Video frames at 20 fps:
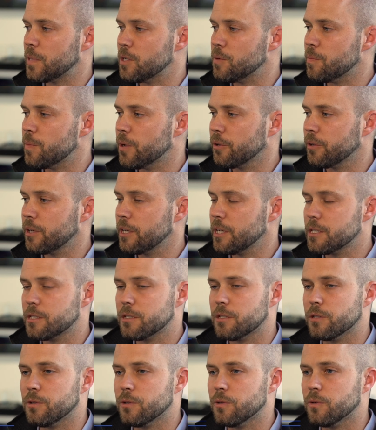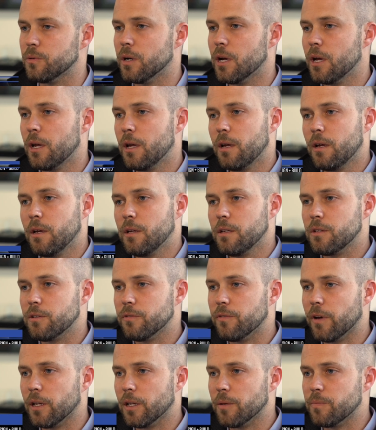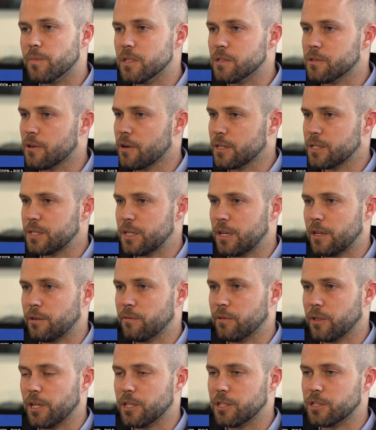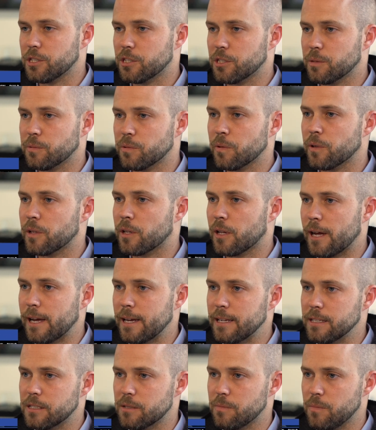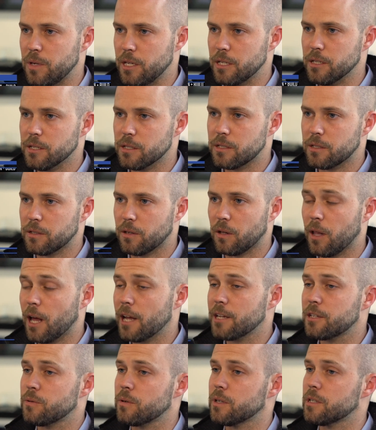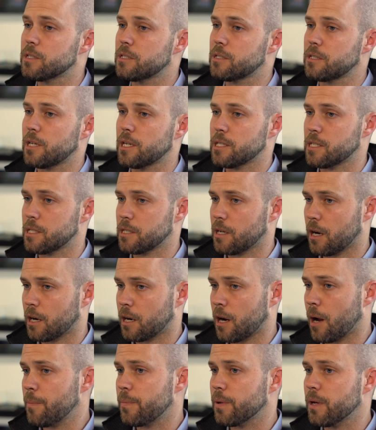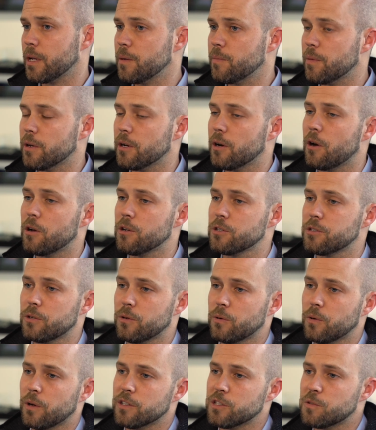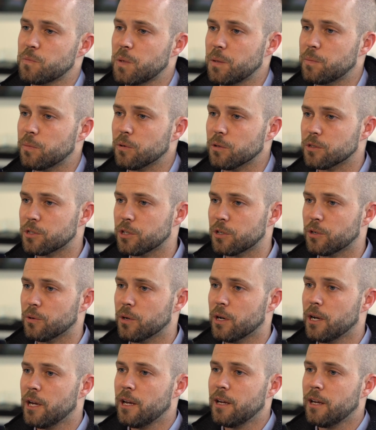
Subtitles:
The ability to develop these long-standing relationships with clients means a lot to us as a company, but also as people too.